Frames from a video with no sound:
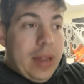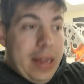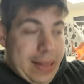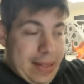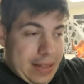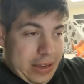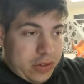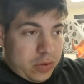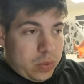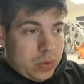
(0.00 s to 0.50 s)

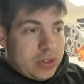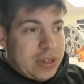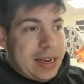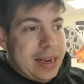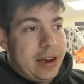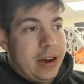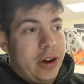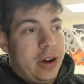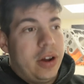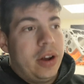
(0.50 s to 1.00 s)
Like this was
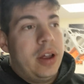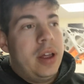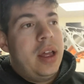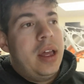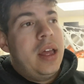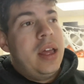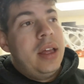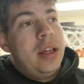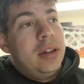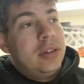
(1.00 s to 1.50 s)
here
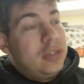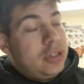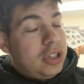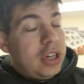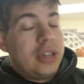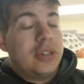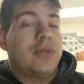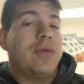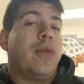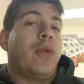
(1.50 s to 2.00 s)

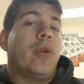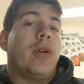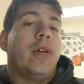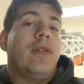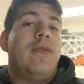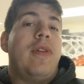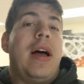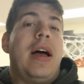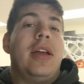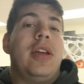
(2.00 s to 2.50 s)
just
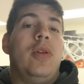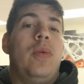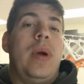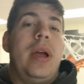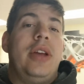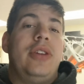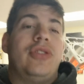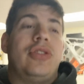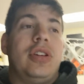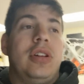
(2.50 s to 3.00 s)
for
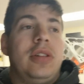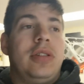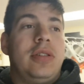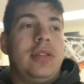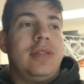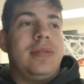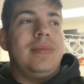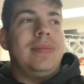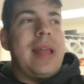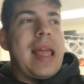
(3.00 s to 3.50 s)

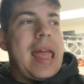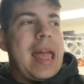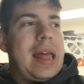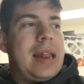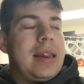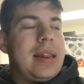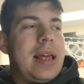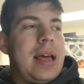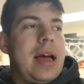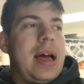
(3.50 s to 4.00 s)
evaluation,
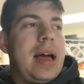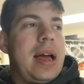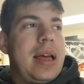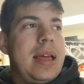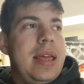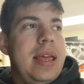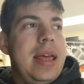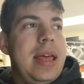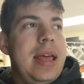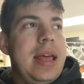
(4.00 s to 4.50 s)
and
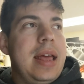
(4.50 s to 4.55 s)
uh,